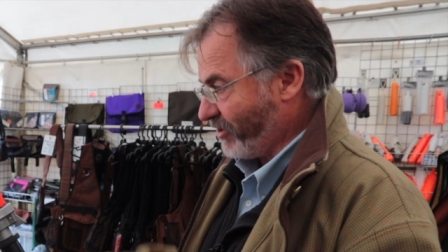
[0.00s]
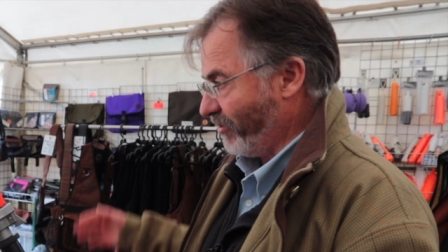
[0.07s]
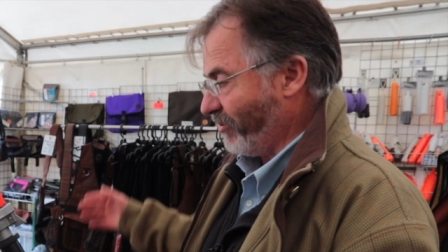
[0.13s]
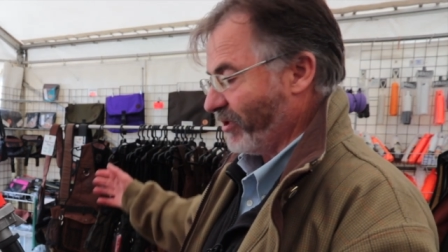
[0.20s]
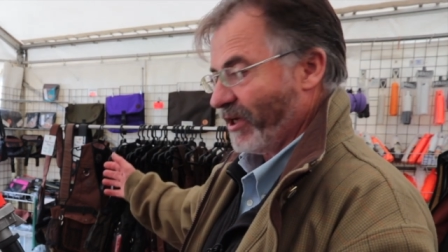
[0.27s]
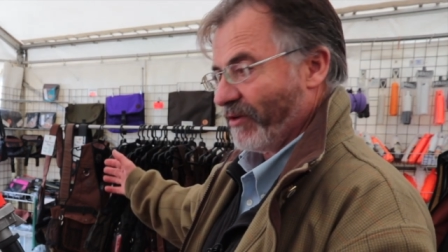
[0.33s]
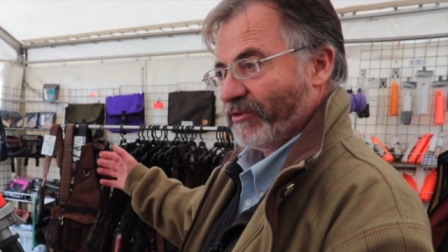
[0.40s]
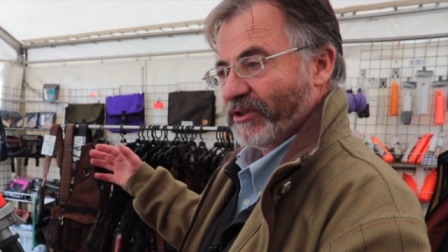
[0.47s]
So you
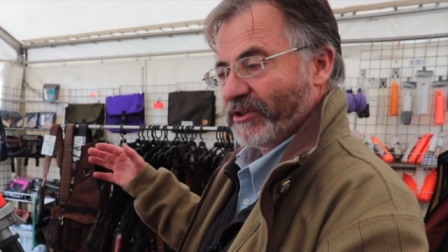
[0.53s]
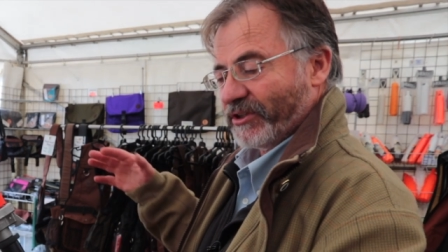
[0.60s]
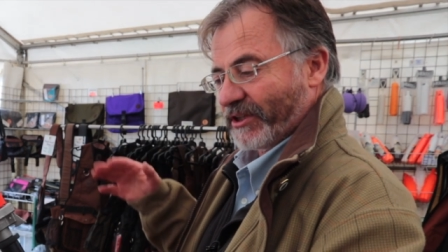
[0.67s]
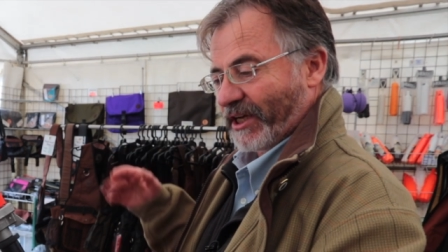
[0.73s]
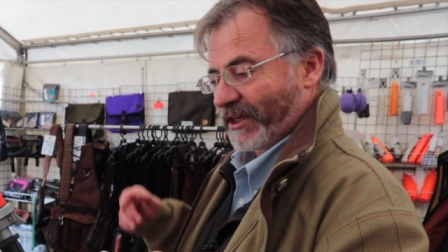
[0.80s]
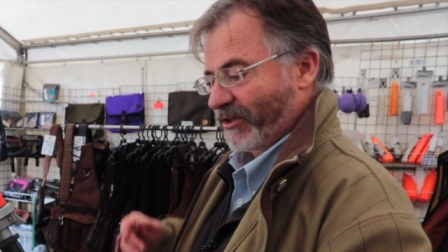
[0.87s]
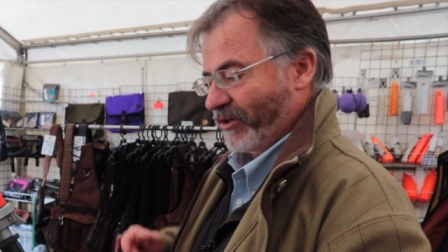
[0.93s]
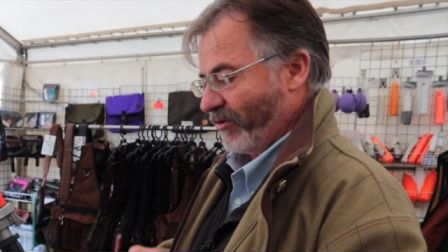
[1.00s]
can have these
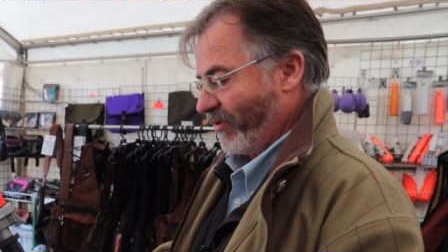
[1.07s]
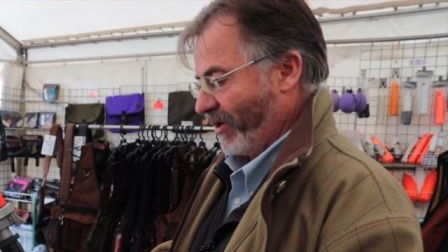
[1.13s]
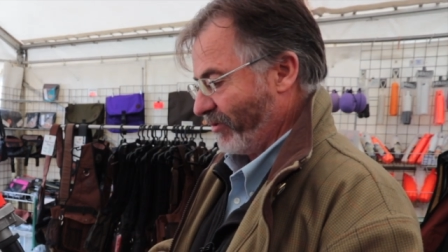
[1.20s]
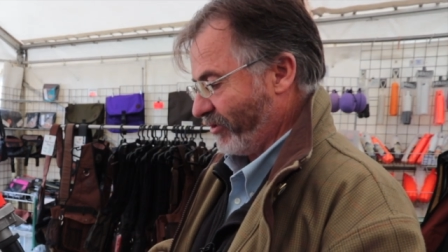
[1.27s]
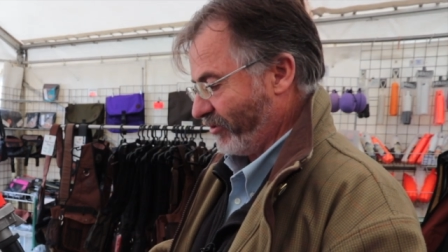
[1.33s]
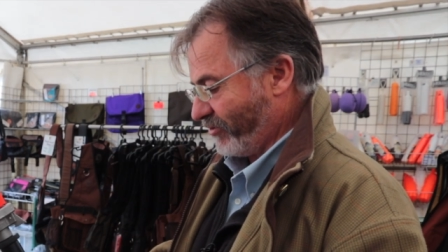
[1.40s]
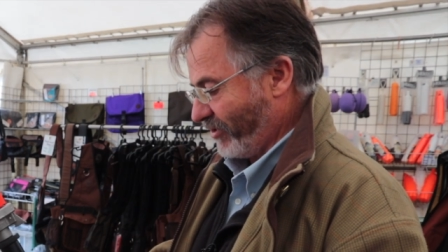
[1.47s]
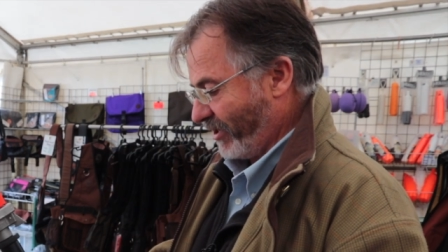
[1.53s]
scattered
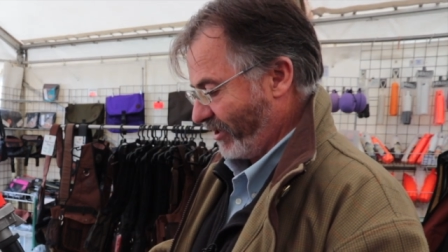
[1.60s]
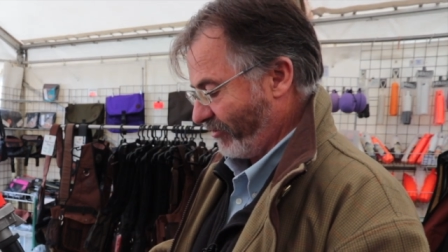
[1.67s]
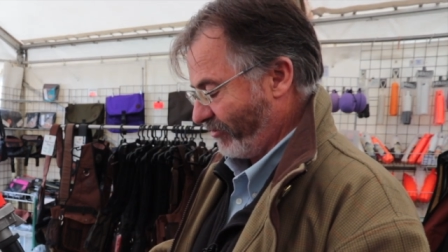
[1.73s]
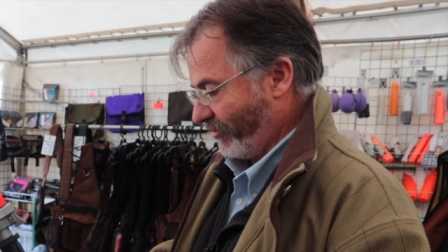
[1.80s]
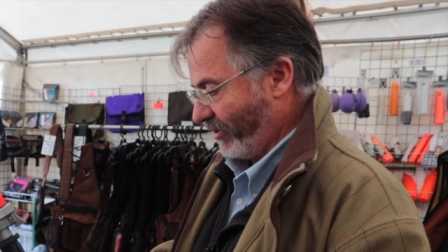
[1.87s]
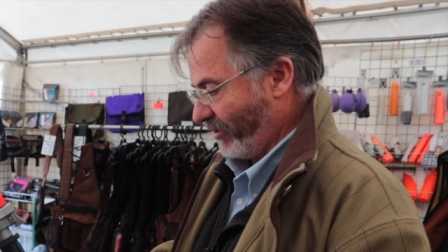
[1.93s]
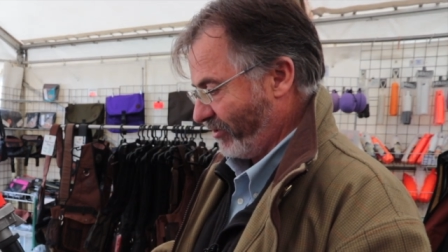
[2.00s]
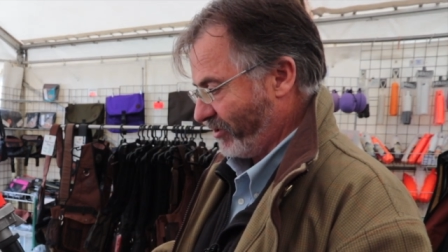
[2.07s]
around your training
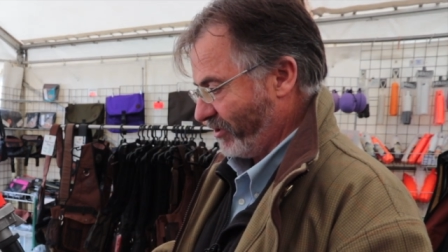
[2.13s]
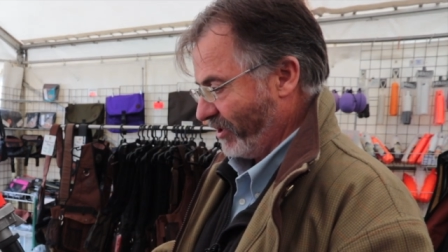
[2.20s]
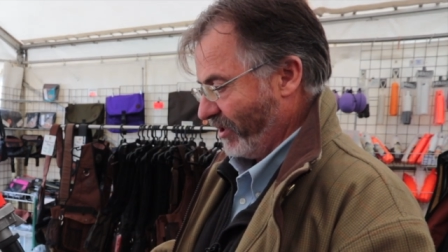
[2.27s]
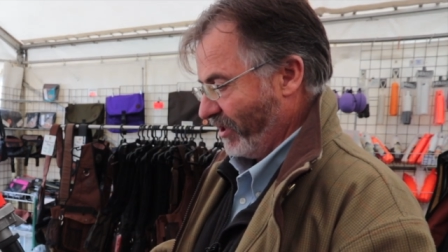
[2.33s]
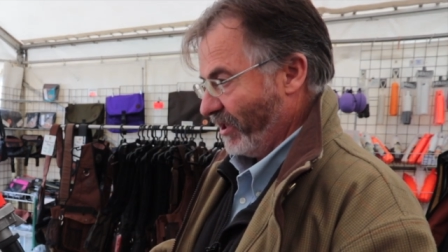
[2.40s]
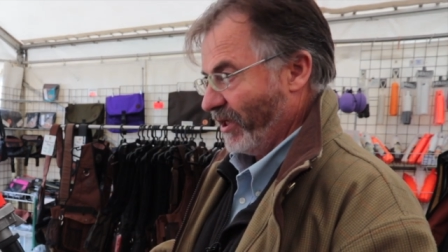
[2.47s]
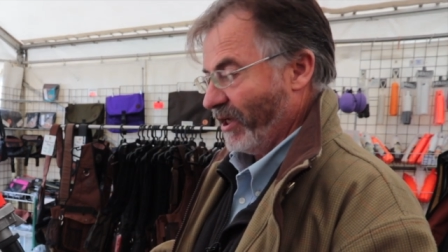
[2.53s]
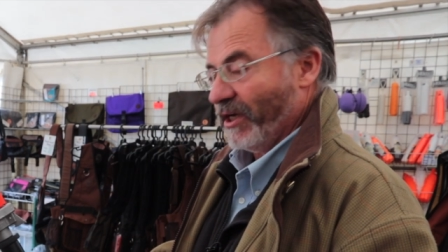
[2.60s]
field
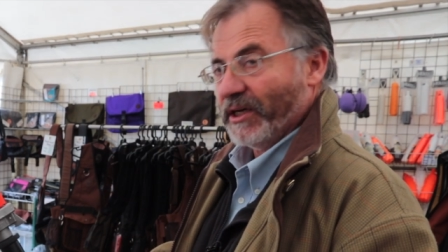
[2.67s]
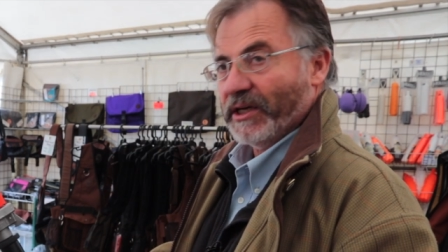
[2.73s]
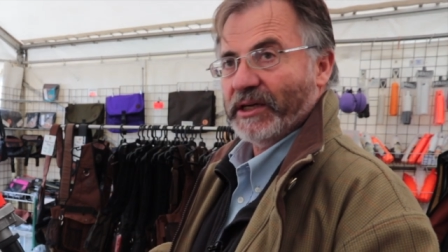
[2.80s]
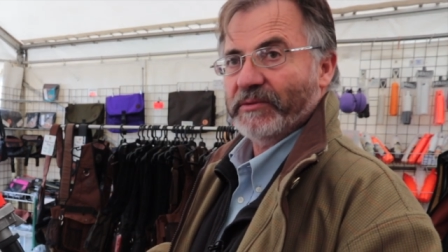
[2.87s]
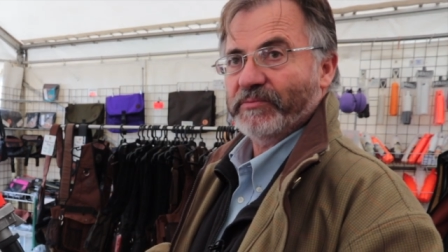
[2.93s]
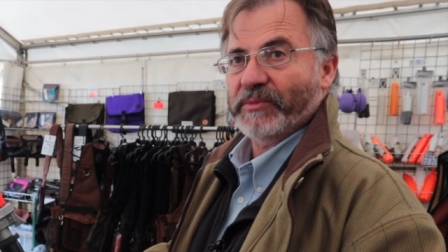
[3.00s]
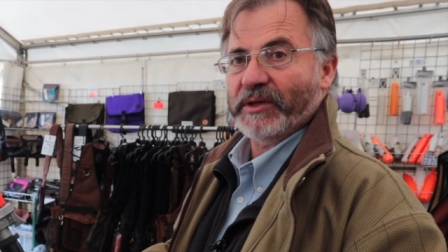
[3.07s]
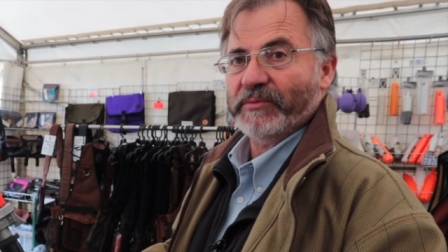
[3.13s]
uh,
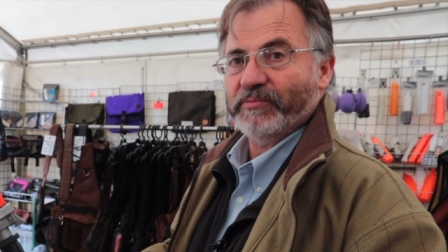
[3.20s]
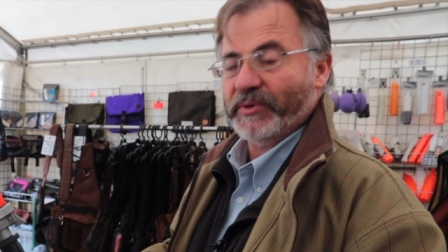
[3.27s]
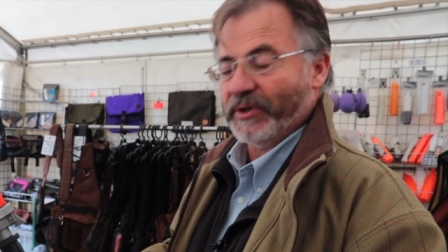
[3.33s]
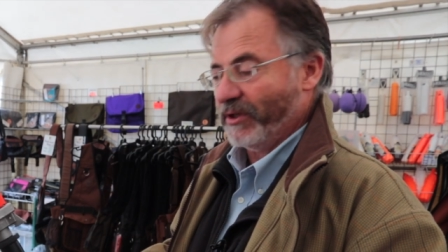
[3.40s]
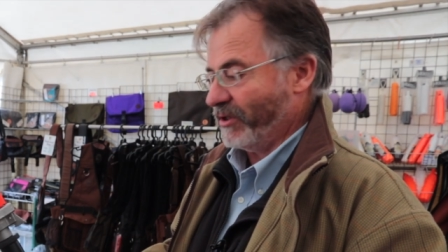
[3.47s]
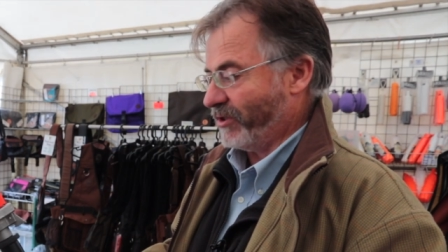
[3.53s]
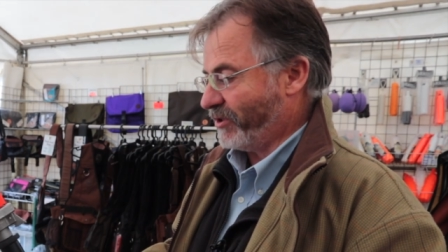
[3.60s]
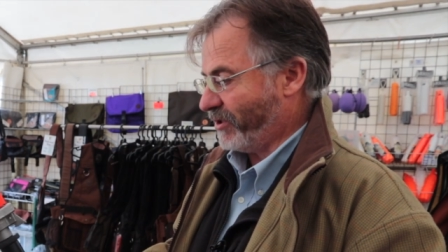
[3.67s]
and, and
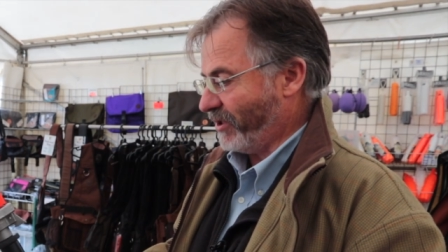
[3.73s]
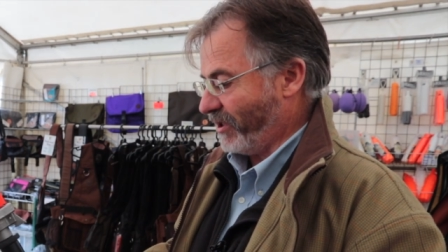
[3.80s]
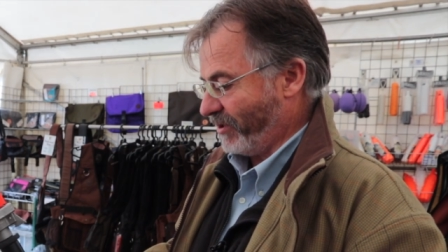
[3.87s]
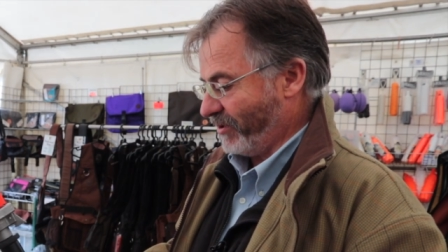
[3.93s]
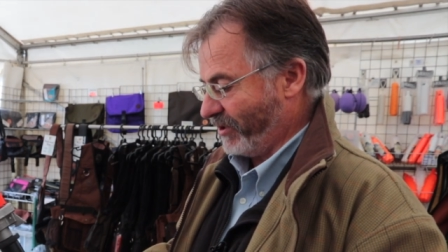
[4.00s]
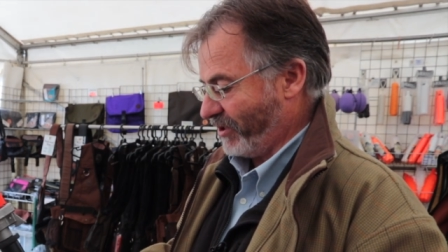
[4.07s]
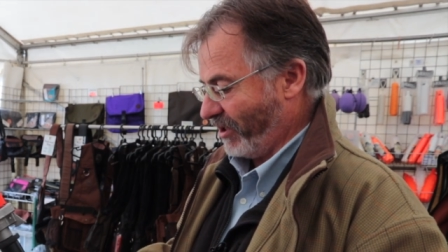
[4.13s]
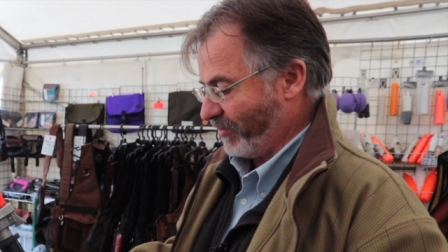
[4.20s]
birds and,
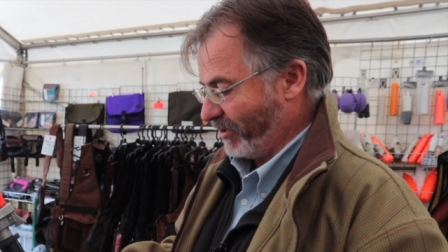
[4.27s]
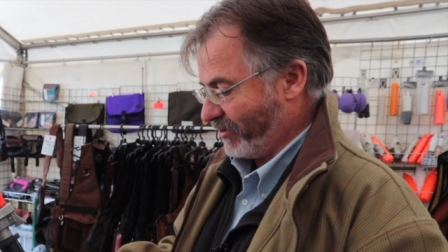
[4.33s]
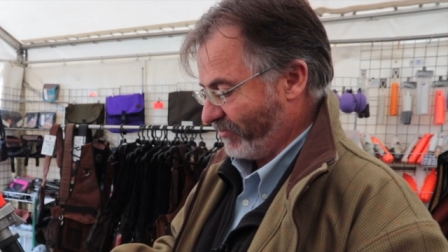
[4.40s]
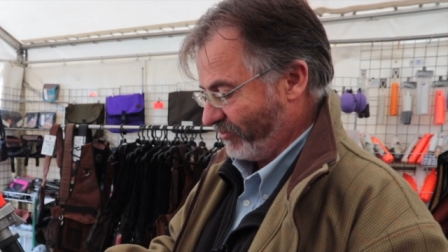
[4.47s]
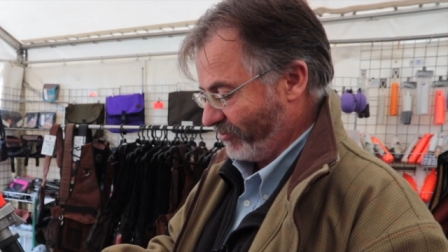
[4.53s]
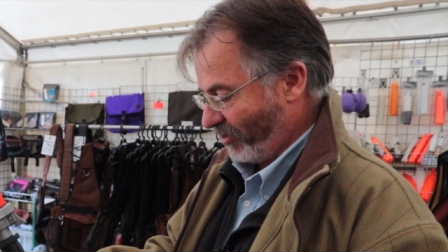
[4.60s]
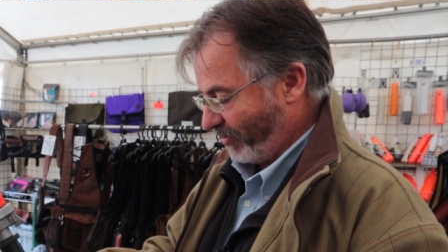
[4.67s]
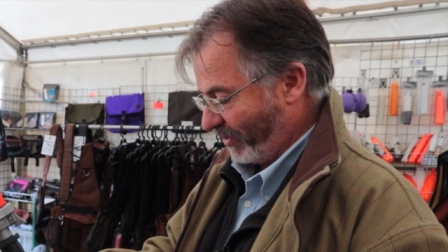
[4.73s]
uh, and, dummies
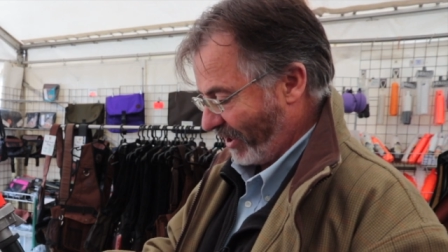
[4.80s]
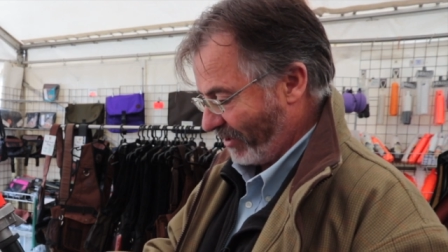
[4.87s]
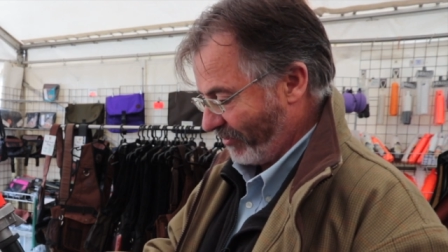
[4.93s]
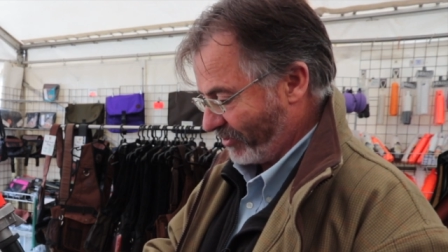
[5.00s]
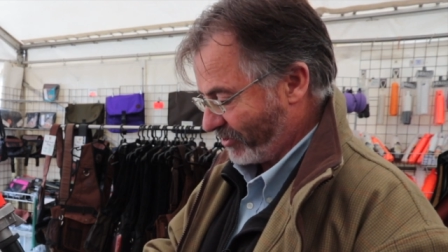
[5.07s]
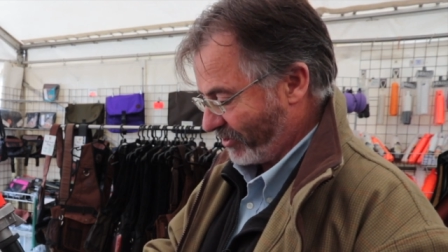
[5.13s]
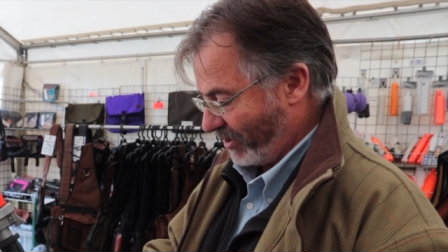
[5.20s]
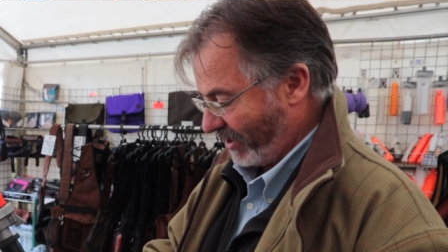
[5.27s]
dropping out
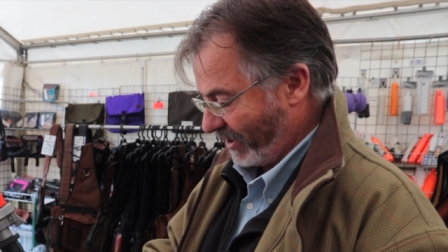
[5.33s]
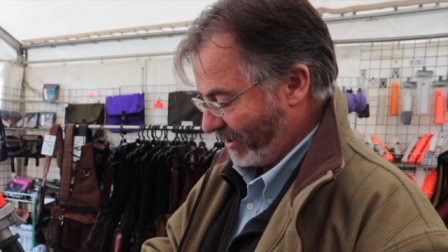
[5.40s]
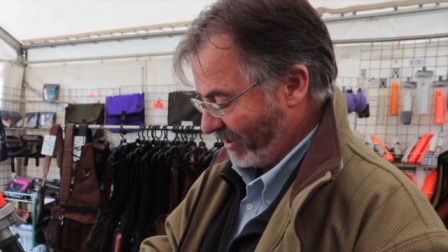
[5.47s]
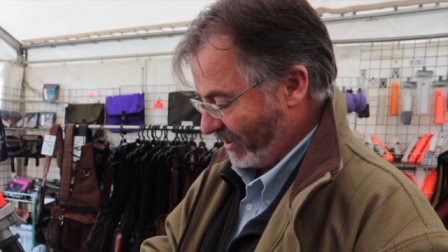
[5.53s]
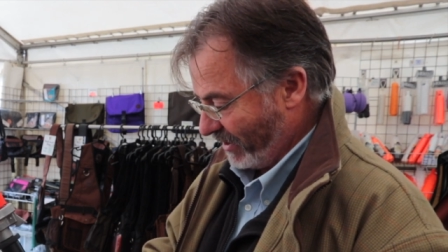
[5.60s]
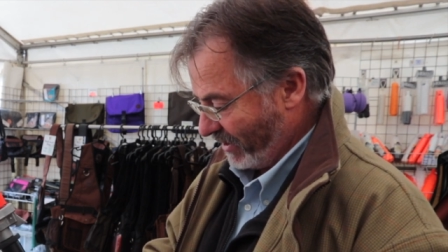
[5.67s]
the sky.